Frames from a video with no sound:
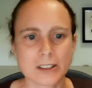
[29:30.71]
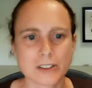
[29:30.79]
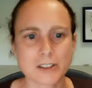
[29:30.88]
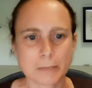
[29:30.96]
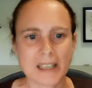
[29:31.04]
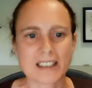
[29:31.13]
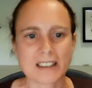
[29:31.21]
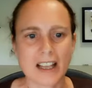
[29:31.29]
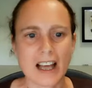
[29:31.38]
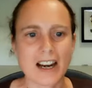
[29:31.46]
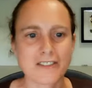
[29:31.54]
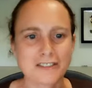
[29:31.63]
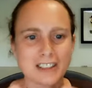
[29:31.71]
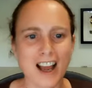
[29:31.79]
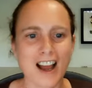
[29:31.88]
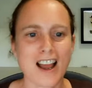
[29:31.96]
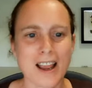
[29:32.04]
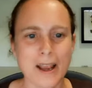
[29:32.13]
Don't spend a lot of
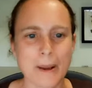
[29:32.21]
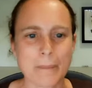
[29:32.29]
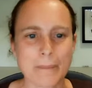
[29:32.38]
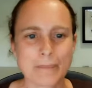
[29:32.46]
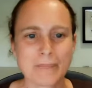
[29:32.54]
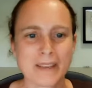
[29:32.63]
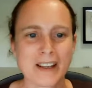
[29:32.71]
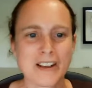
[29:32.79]
time